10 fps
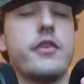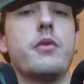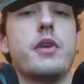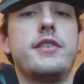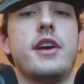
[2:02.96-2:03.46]
if I
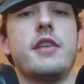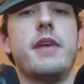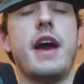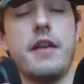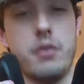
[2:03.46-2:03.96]
don't want to take off
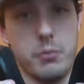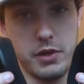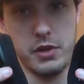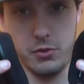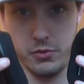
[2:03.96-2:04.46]
my hat from
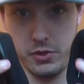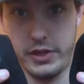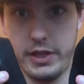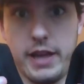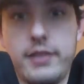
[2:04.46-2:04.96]
being
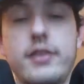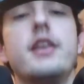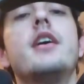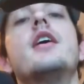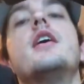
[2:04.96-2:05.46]
really
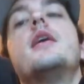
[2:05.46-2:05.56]
lazy.